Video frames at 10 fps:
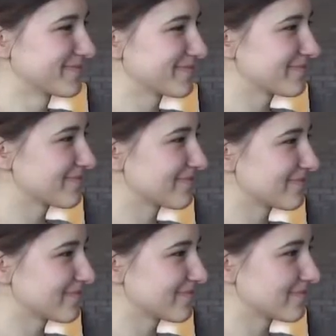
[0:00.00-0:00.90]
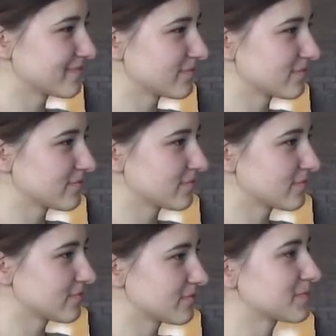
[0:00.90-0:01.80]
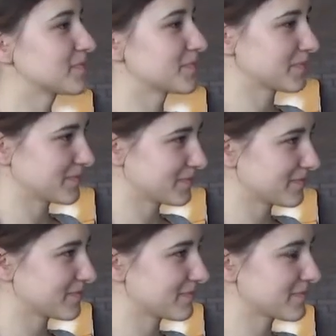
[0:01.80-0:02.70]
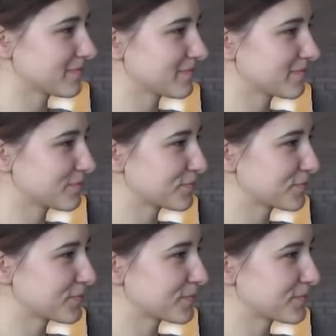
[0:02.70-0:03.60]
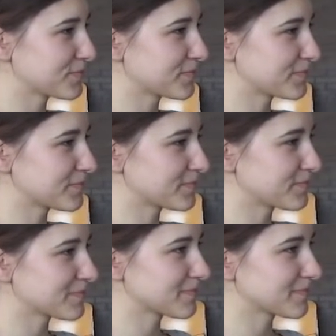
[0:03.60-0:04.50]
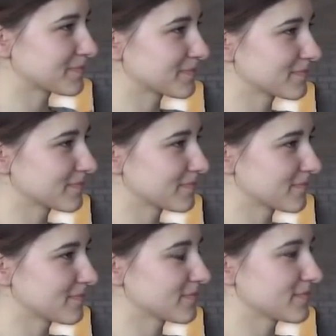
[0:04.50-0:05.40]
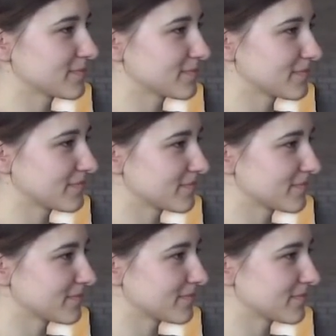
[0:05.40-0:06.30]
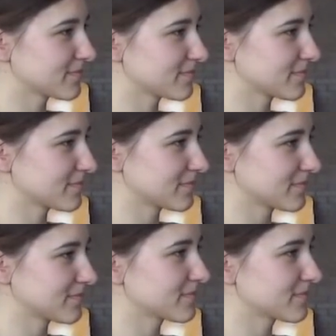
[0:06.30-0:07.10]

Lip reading: This person isn't speaking.